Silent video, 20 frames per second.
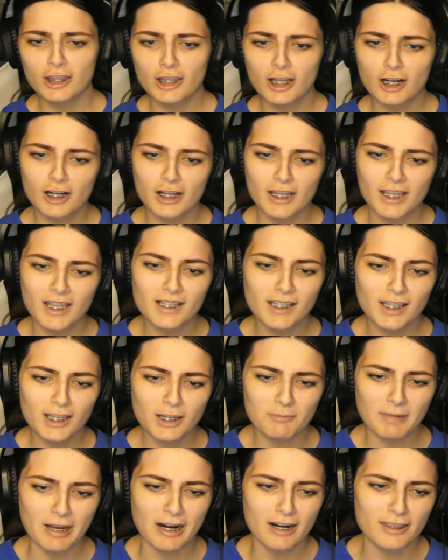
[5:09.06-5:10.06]
They're kicking
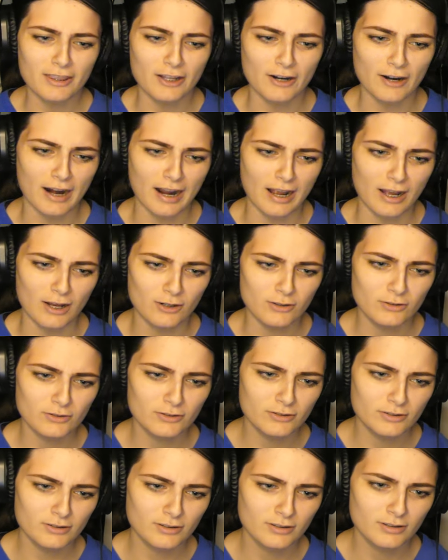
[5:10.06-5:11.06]
him out of their
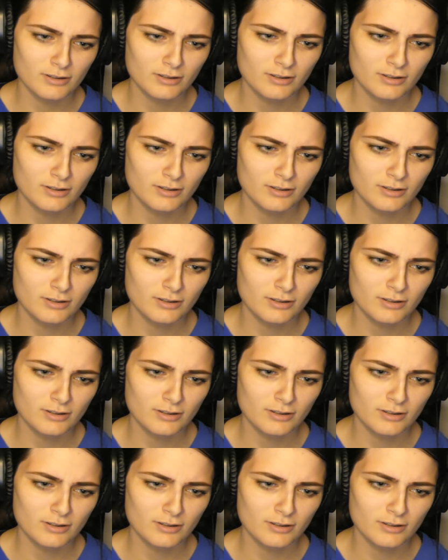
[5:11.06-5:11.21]
house?